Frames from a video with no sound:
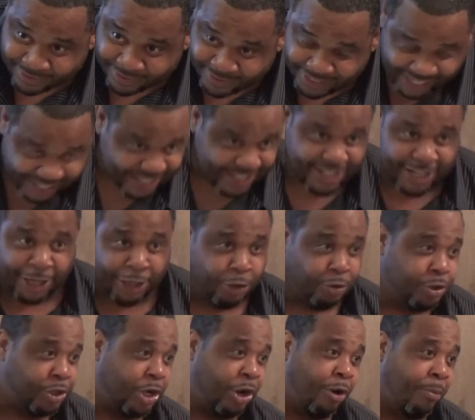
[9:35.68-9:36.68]
That's an
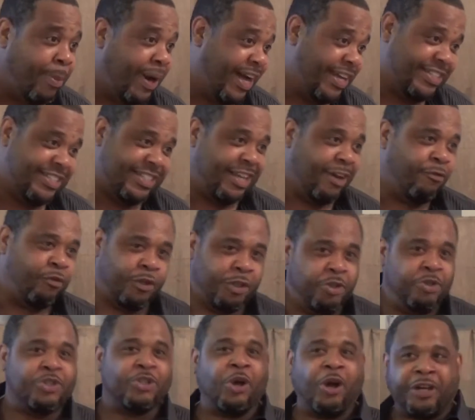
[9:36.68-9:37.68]
illusion all by itself. When
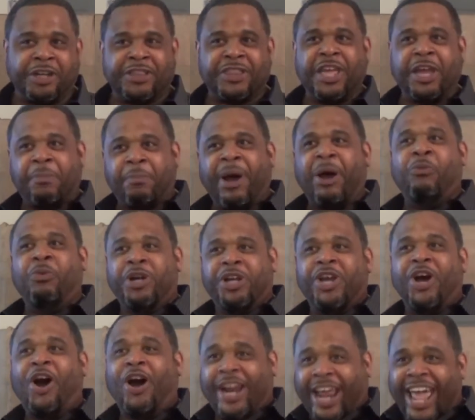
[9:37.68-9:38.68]
you start to think about what
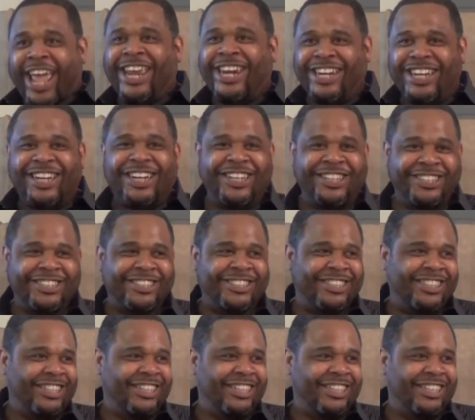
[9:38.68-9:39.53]
God ain't done,